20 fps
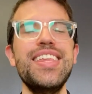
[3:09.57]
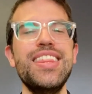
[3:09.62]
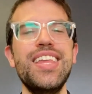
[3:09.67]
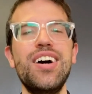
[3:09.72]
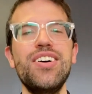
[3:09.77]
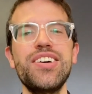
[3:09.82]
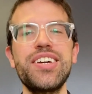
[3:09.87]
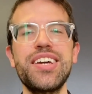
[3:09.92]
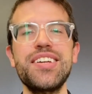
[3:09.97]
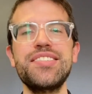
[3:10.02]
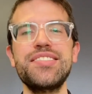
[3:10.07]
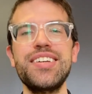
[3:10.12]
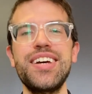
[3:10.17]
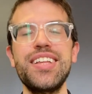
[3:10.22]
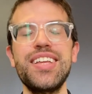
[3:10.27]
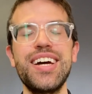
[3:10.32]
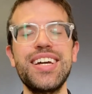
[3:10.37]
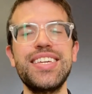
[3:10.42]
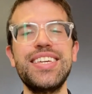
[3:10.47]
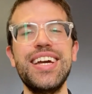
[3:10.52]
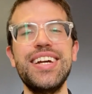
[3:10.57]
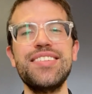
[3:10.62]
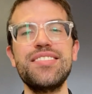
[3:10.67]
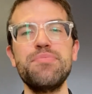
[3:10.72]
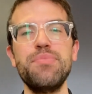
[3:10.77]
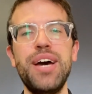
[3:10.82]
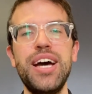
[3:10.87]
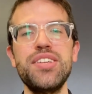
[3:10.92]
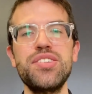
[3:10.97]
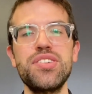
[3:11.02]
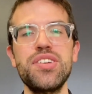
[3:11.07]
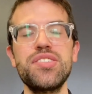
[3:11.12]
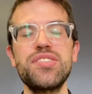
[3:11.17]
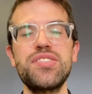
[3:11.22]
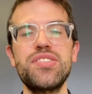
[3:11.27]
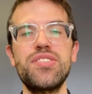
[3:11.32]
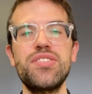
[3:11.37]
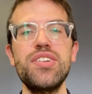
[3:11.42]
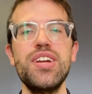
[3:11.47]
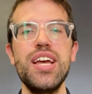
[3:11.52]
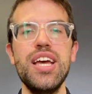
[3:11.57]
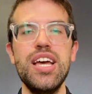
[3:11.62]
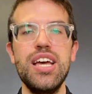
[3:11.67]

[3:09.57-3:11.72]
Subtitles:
Now, like I said, against Manchester